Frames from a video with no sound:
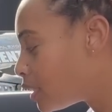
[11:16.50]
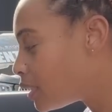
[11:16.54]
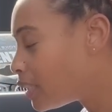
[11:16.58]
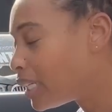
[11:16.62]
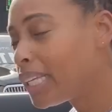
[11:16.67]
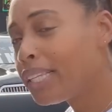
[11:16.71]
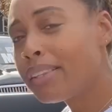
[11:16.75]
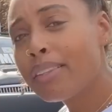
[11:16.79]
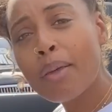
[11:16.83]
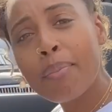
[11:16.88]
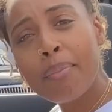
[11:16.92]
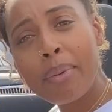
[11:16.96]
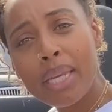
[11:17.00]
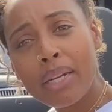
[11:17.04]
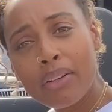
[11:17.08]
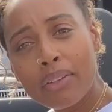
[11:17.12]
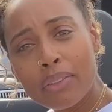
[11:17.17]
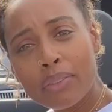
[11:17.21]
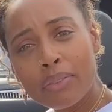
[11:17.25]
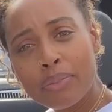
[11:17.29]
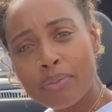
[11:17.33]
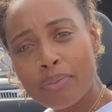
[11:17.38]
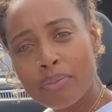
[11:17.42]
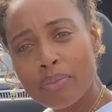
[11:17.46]
in the
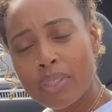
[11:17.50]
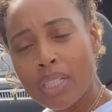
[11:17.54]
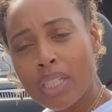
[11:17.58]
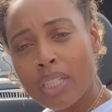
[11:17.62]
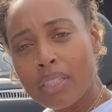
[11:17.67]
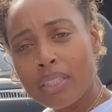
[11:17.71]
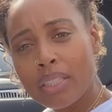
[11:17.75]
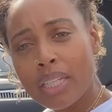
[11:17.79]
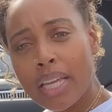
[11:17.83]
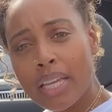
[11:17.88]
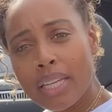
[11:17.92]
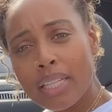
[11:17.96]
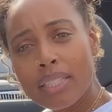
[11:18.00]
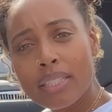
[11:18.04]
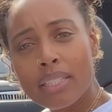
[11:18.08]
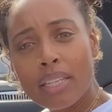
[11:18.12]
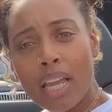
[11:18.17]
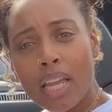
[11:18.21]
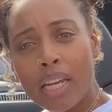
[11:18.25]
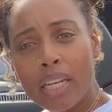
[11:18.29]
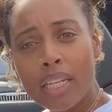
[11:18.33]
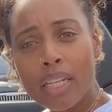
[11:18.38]
middle, there is a